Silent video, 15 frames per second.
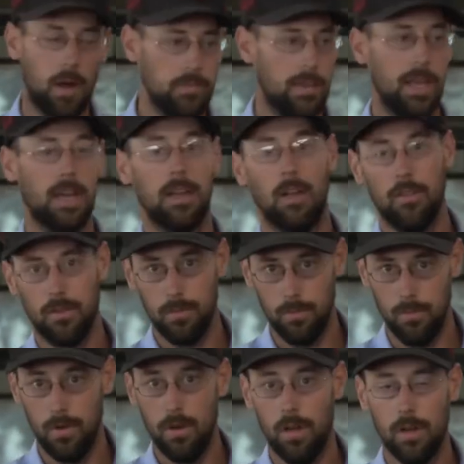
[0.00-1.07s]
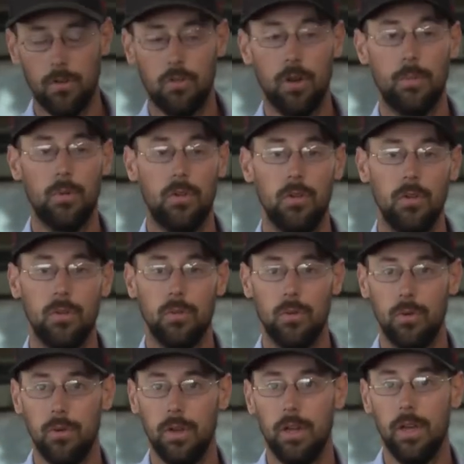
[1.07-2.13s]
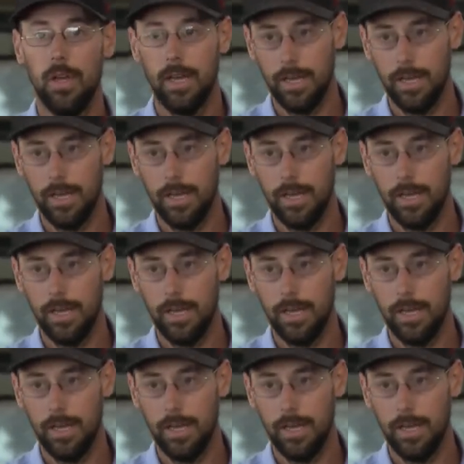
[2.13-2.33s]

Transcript: I'll take another uh, trip or two through and,